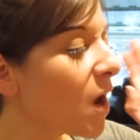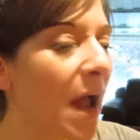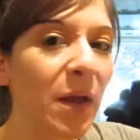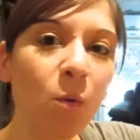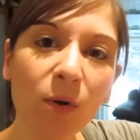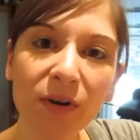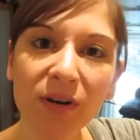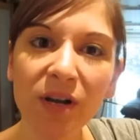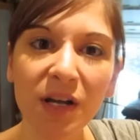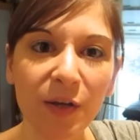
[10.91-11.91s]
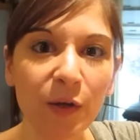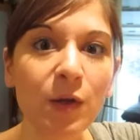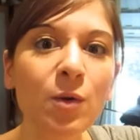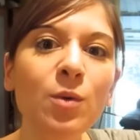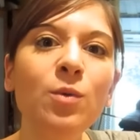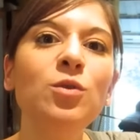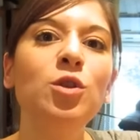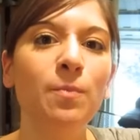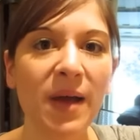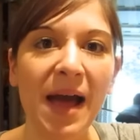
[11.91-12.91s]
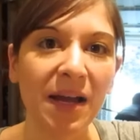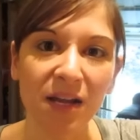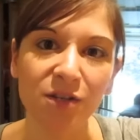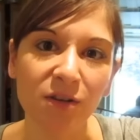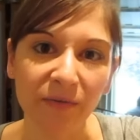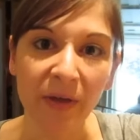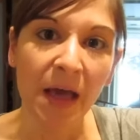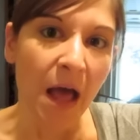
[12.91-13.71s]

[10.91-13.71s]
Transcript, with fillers: I ordered a huge package of